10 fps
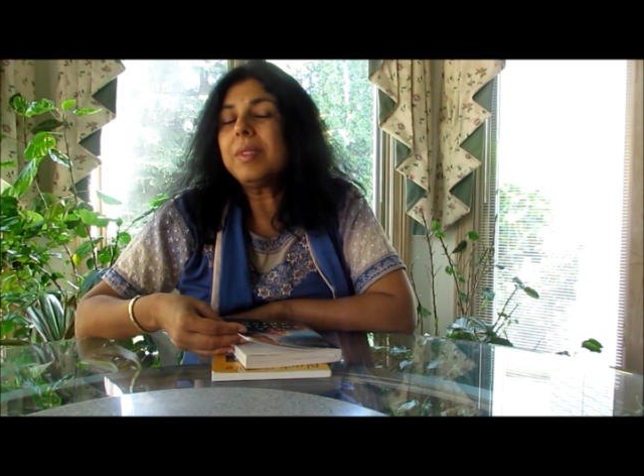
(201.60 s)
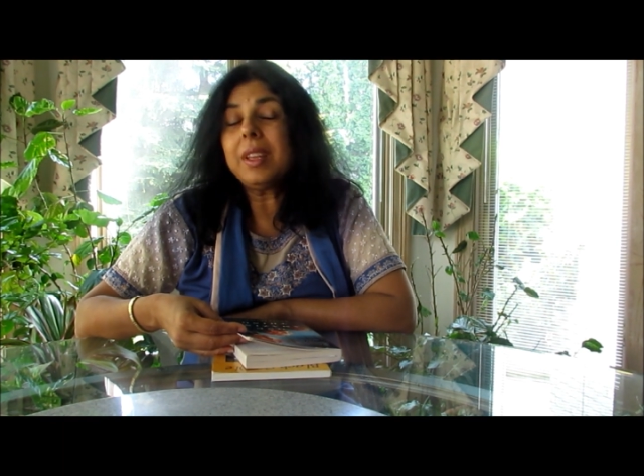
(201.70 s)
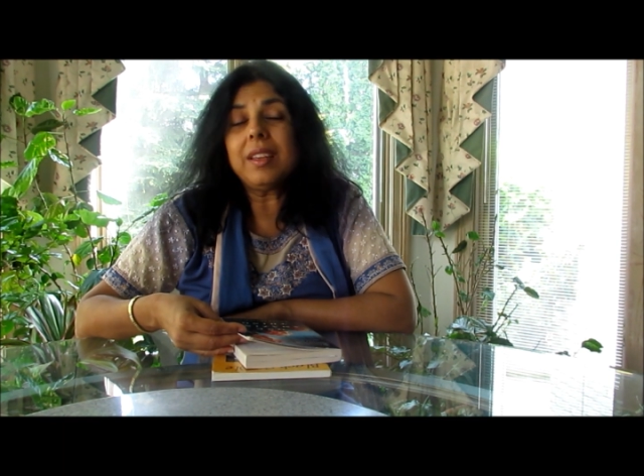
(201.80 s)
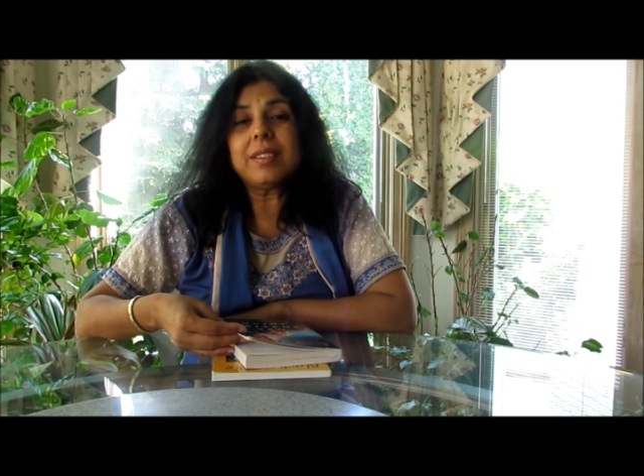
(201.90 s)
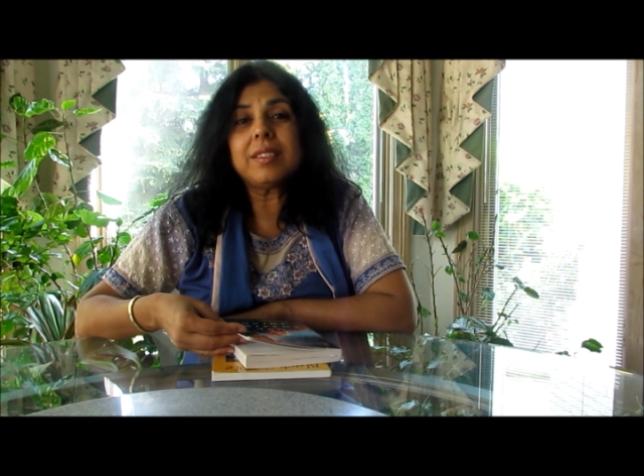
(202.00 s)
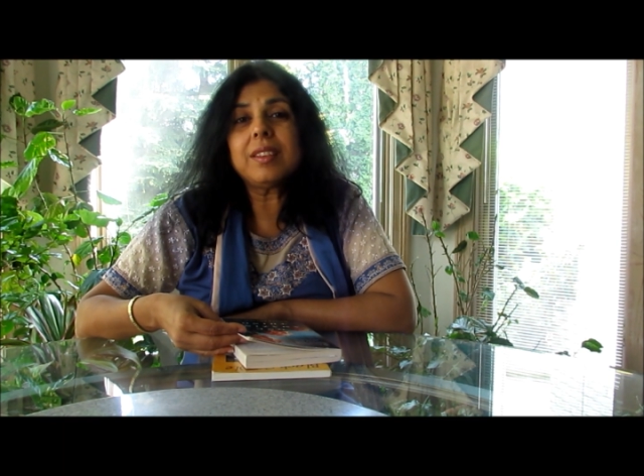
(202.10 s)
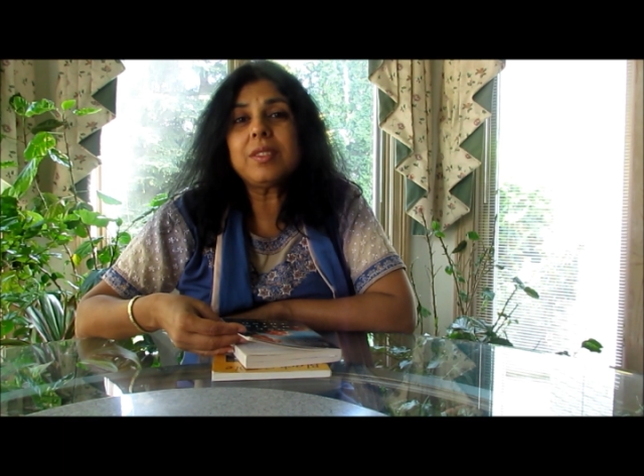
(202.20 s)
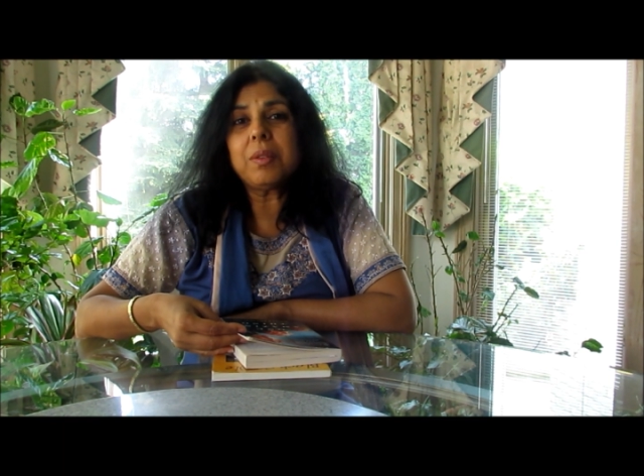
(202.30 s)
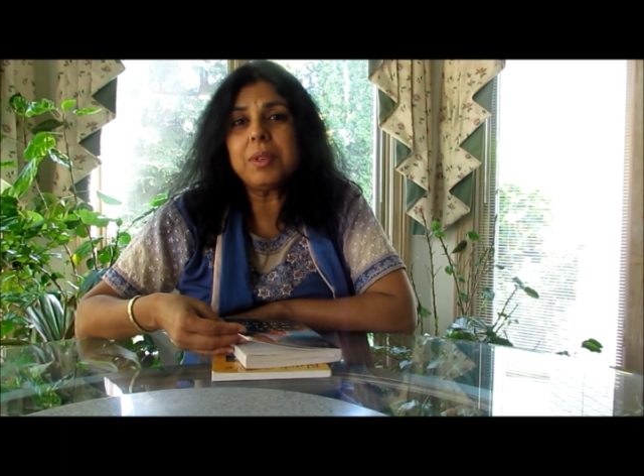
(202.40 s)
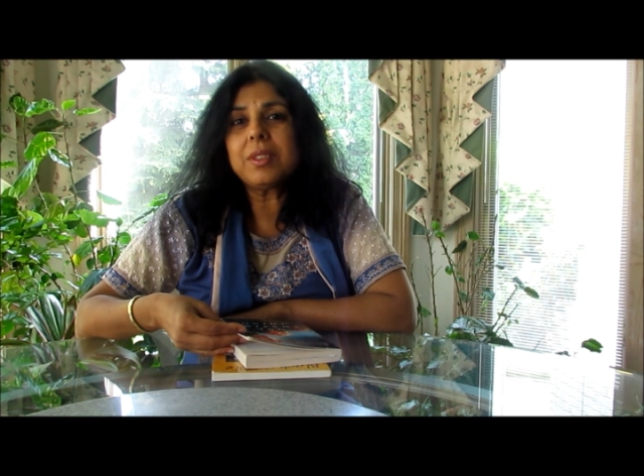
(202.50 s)
Yes, it's
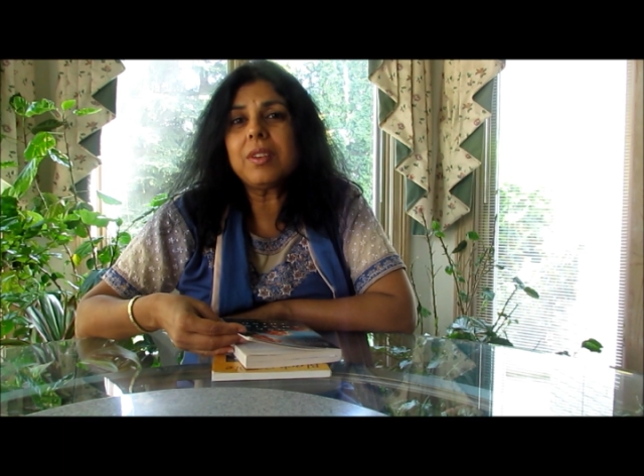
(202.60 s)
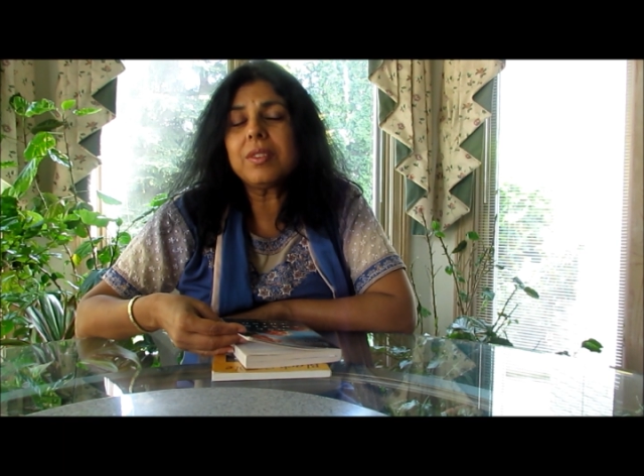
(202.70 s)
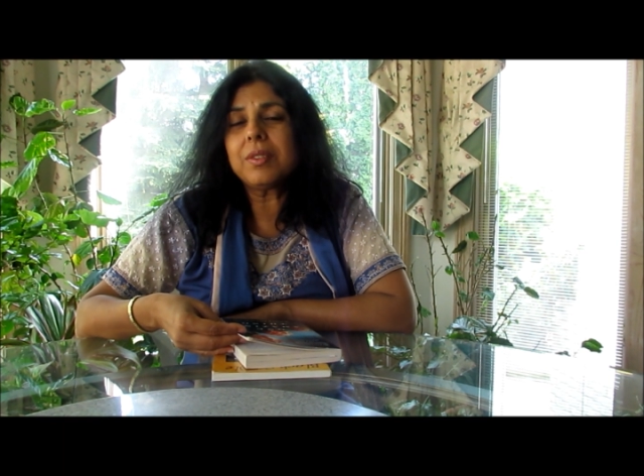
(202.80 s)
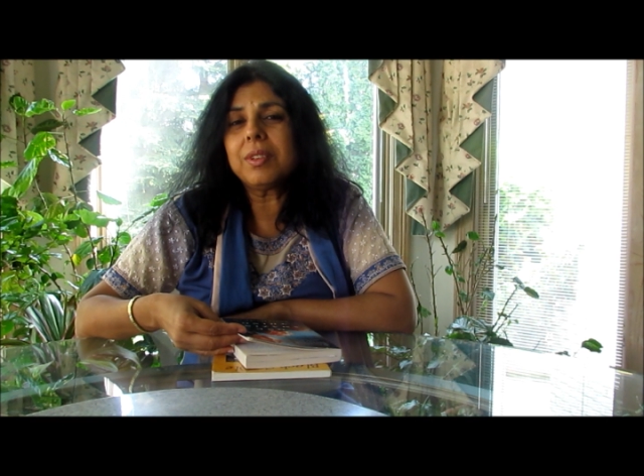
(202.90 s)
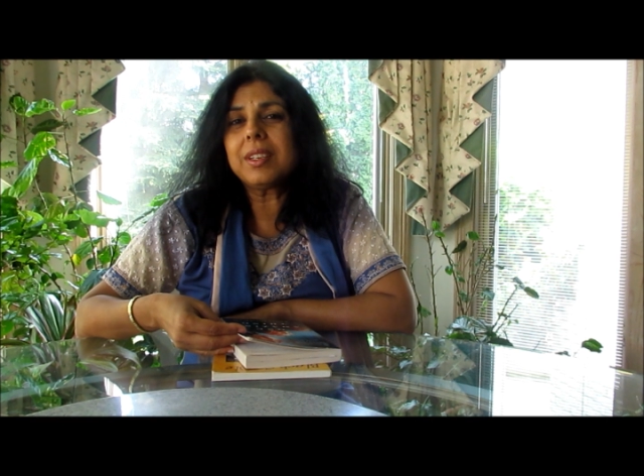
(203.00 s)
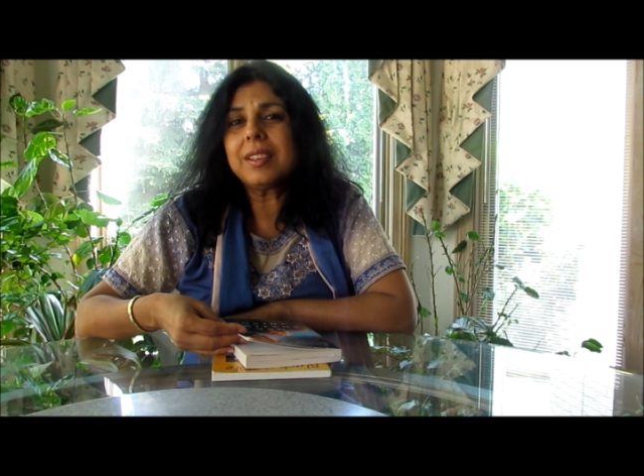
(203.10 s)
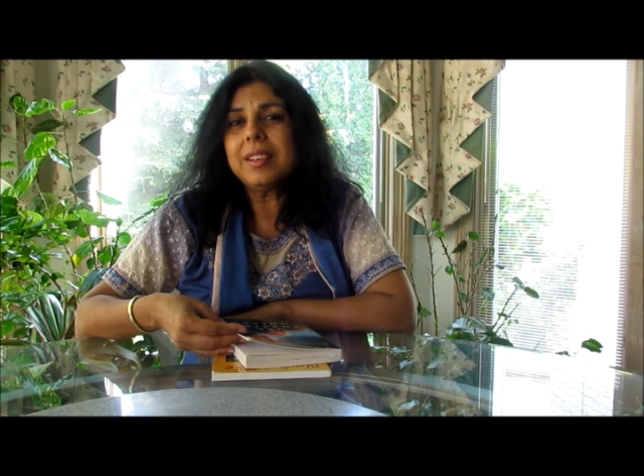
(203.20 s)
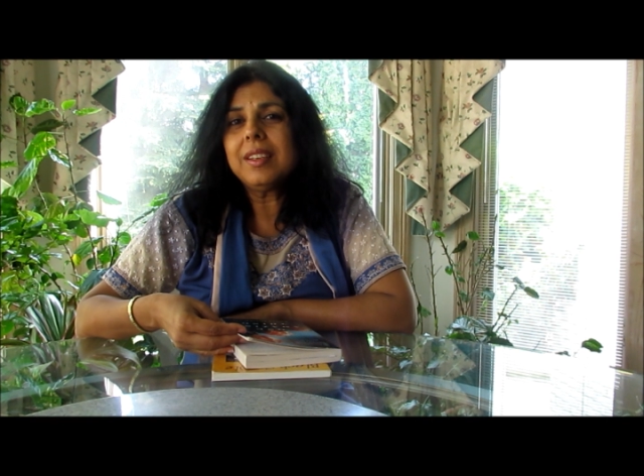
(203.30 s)
always ongoing.